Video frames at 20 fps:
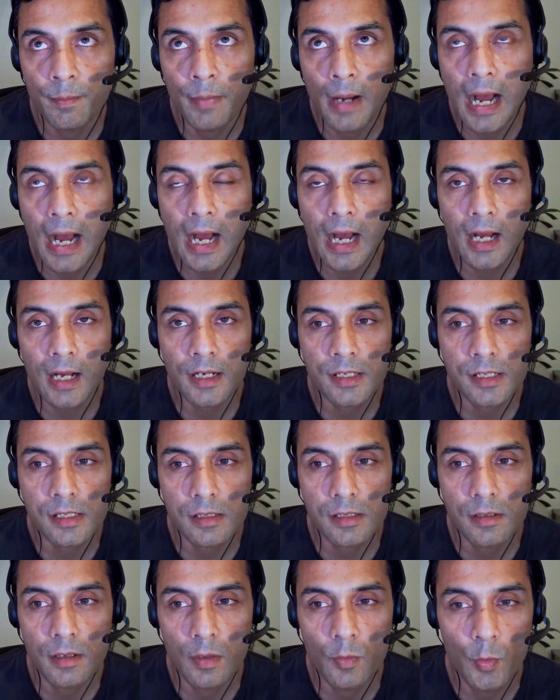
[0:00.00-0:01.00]

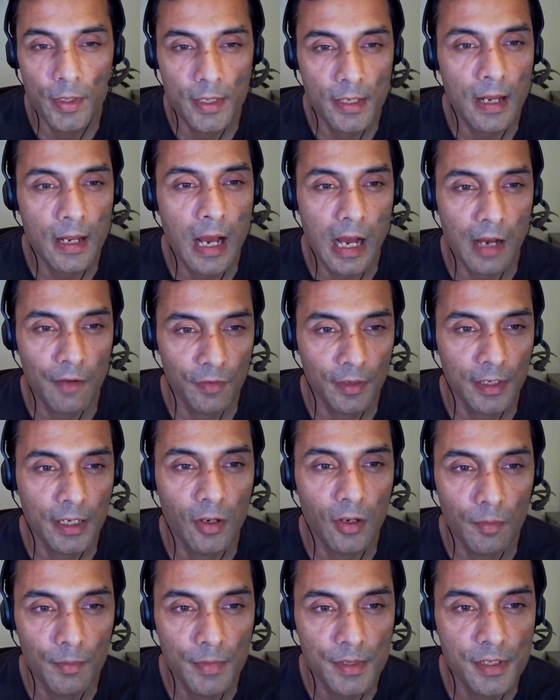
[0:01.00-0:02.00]
parks within half a
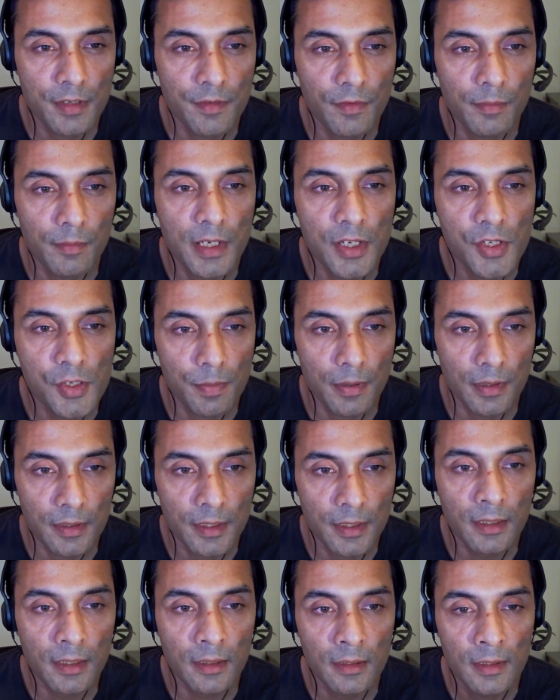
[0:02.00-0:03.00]
kilometer from each
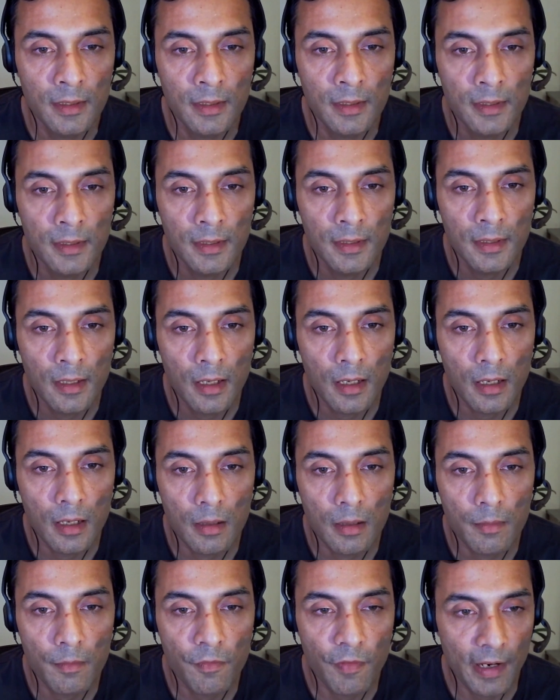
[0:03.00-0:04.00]
building.
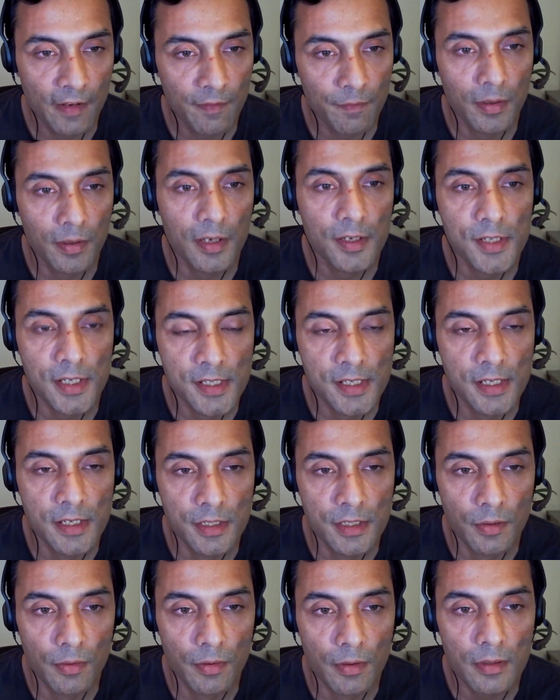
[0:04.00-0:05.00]
5 projects in
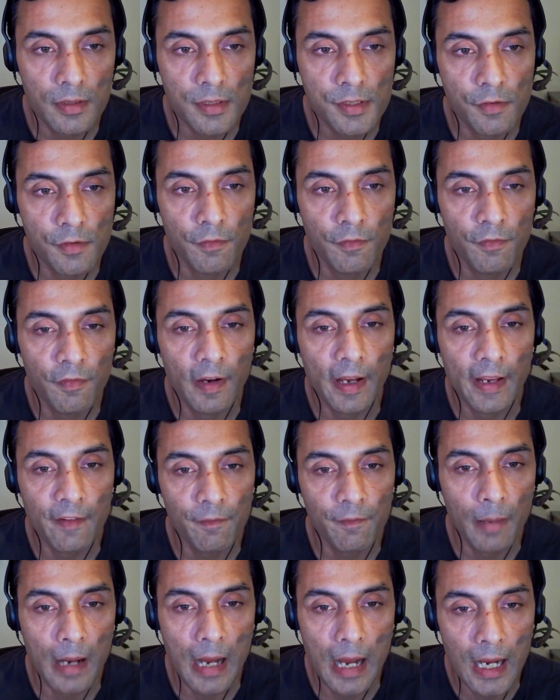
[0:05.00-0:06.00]
total, so
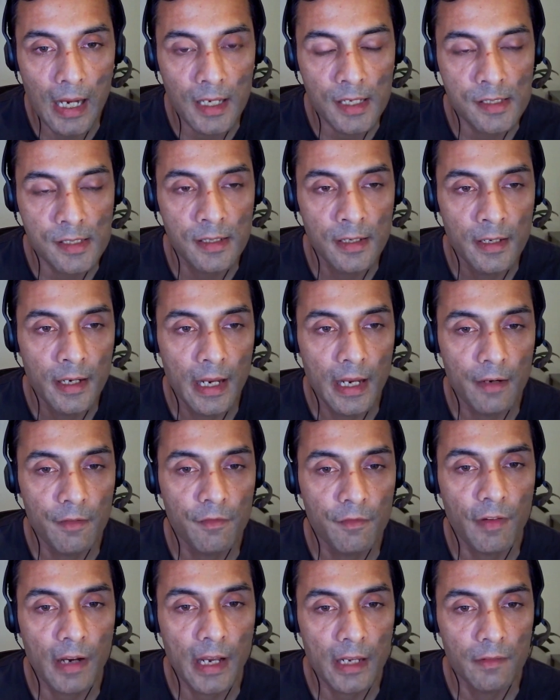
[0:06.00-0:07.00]
5 parks and
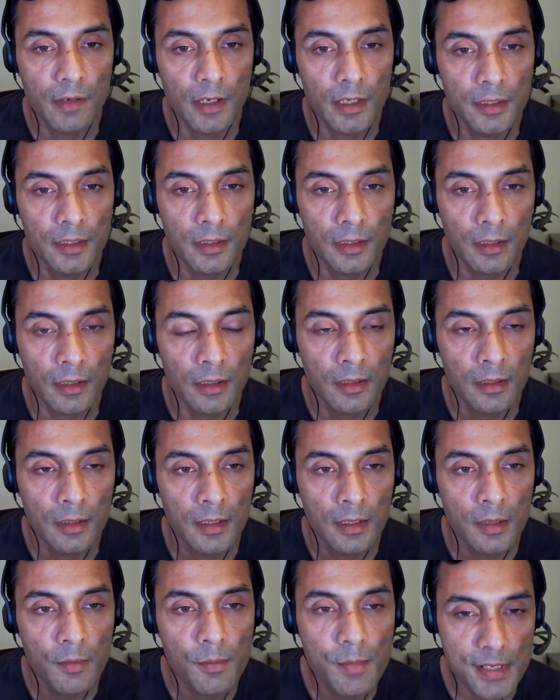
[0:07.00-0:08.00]
5 other
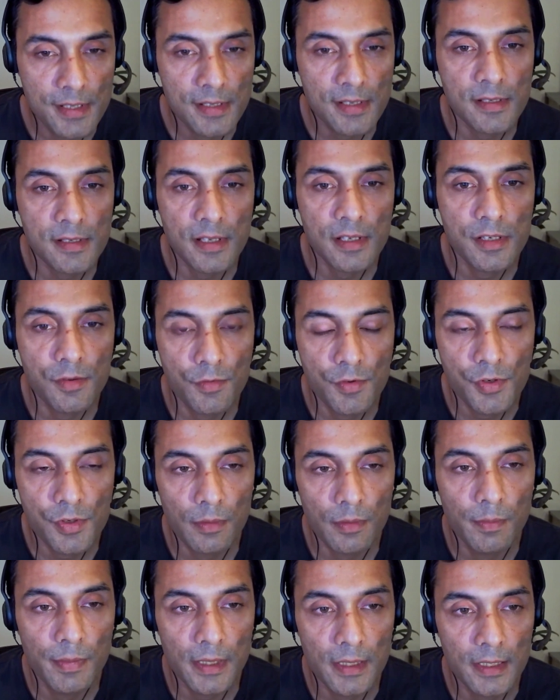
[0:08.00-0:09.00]
business as
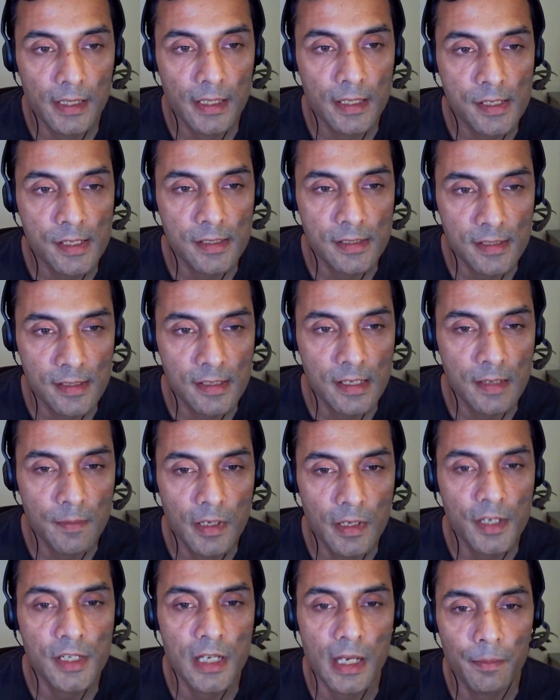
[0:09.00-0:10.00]
usual buildings,
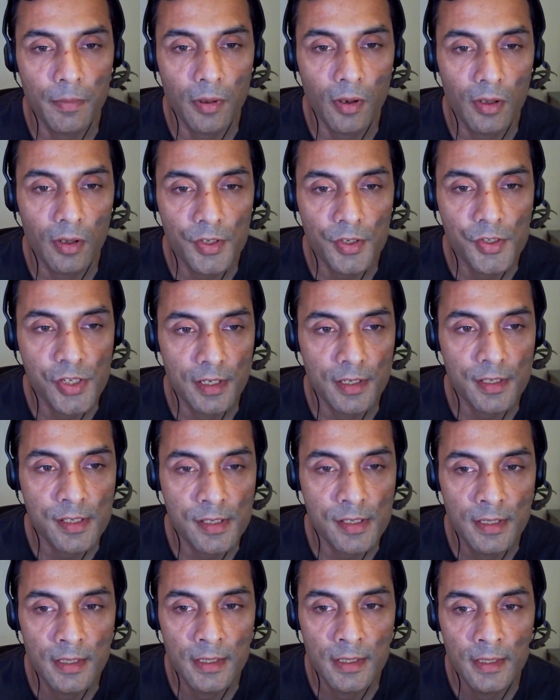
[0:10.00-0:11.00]
similar typologies.